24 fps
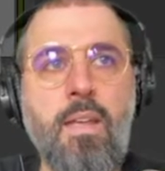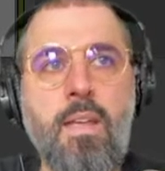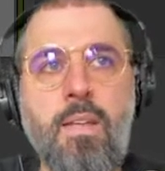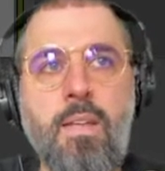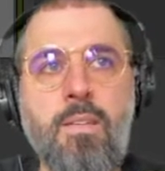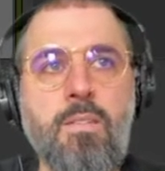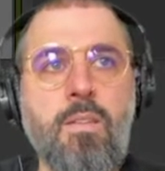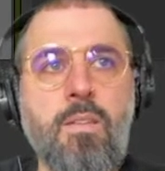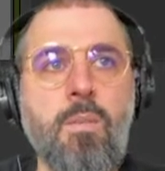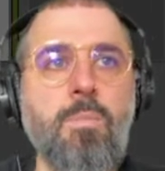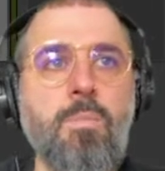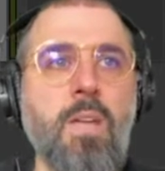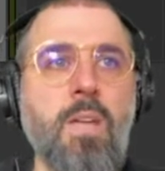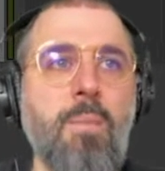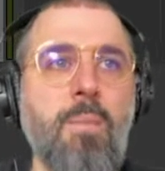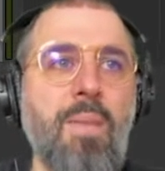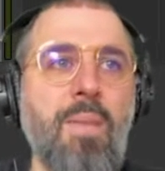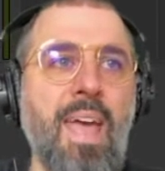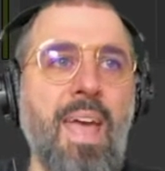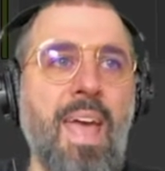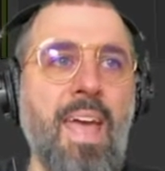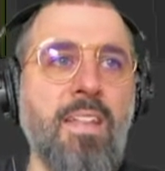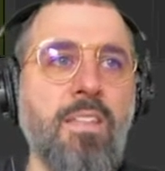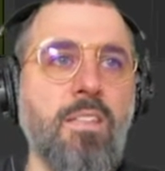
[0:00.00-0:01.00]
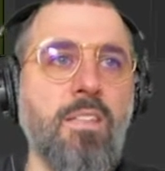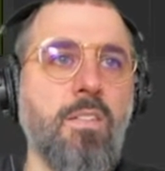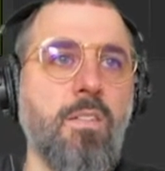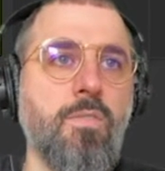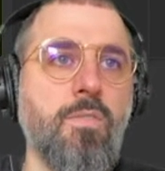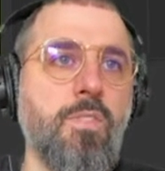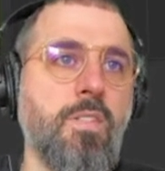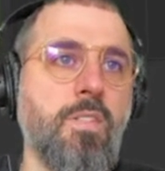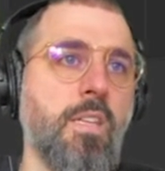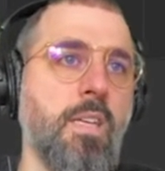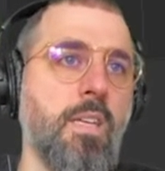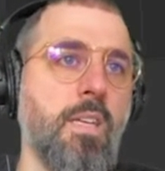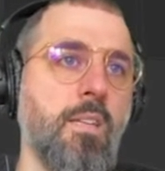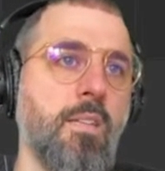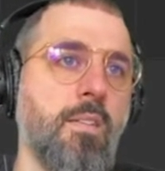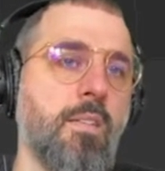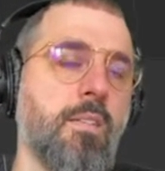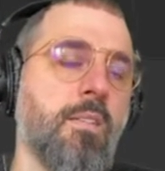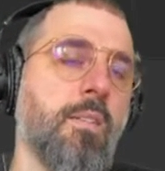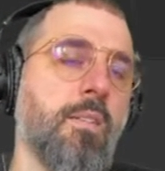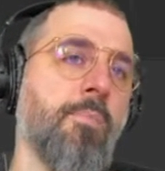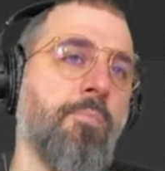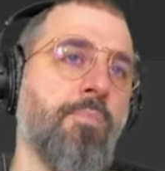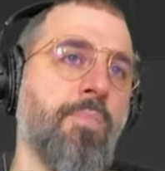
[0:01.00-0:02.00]
and sometimes ends of
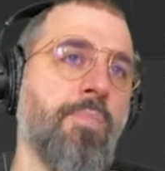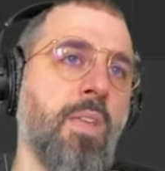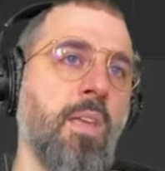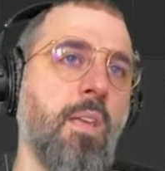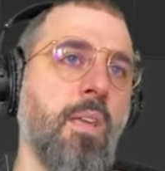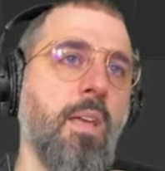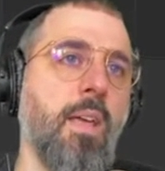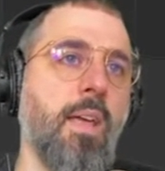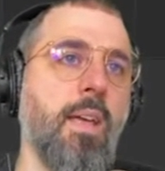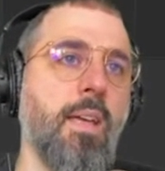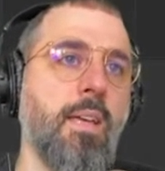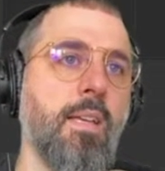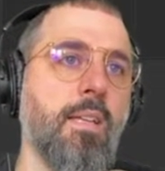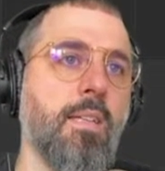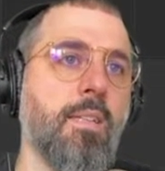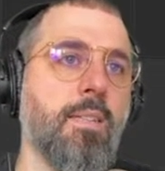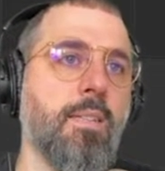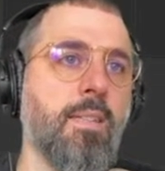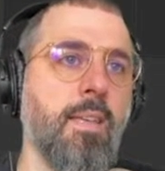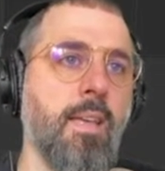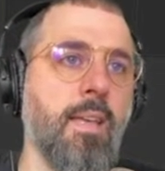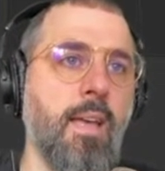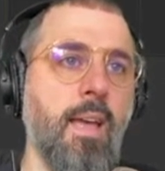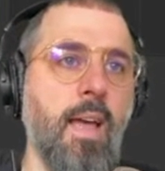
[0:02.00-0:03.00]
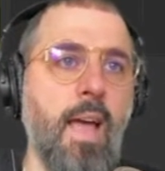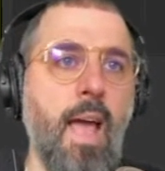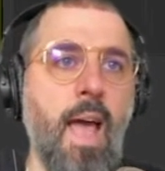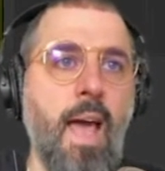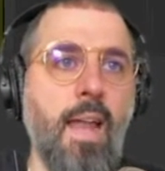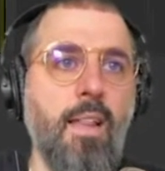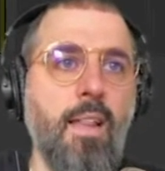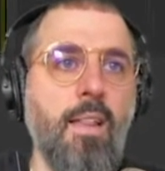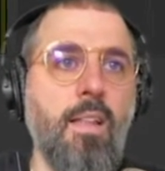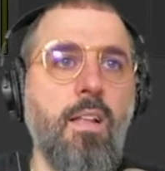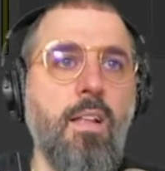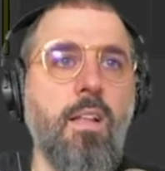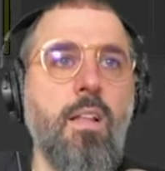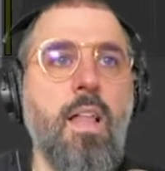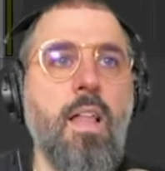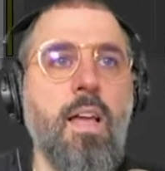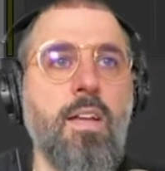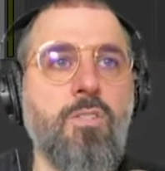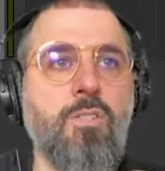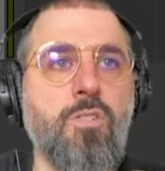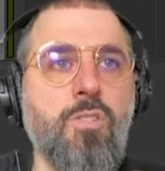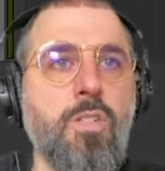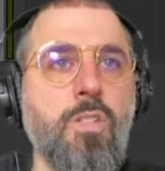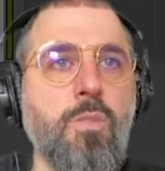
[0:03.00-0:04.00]
scenes is add a little
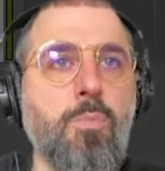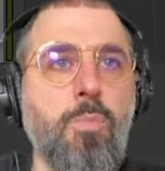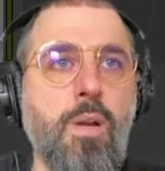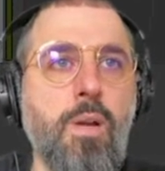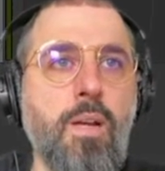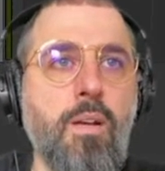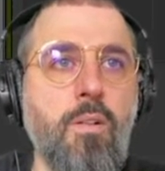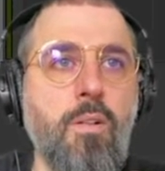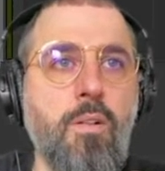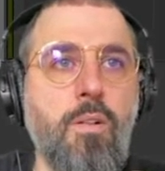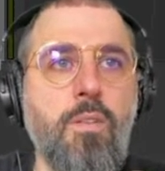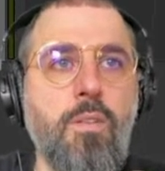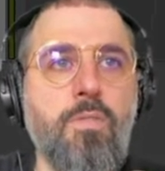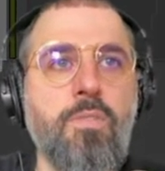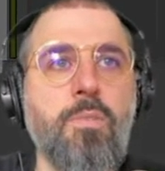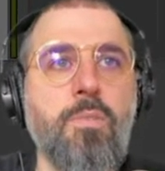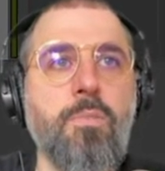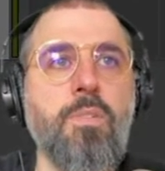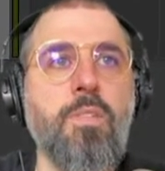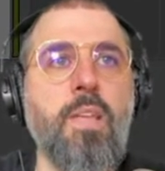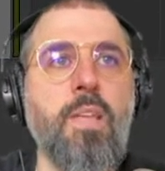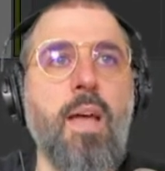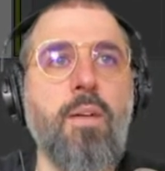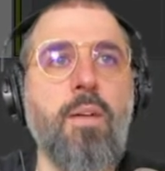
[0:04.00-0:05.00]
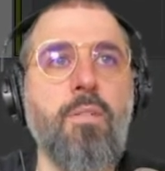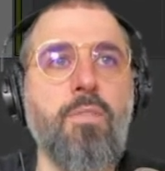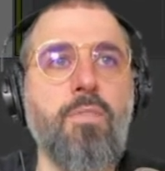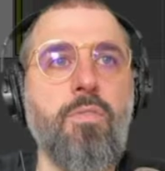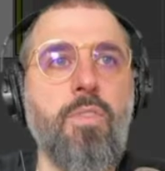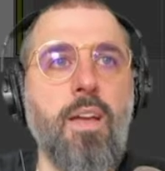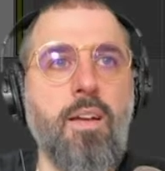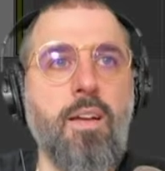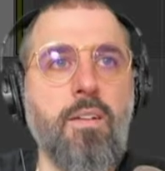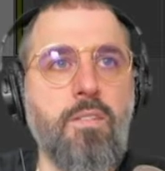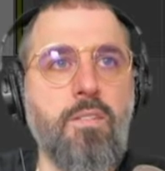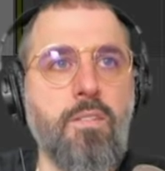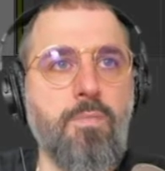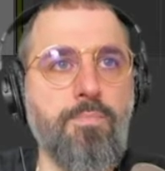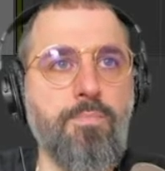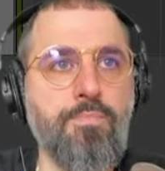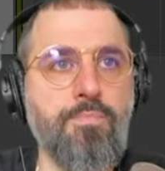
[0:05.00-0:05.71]
extra sprinkle of some sound effects.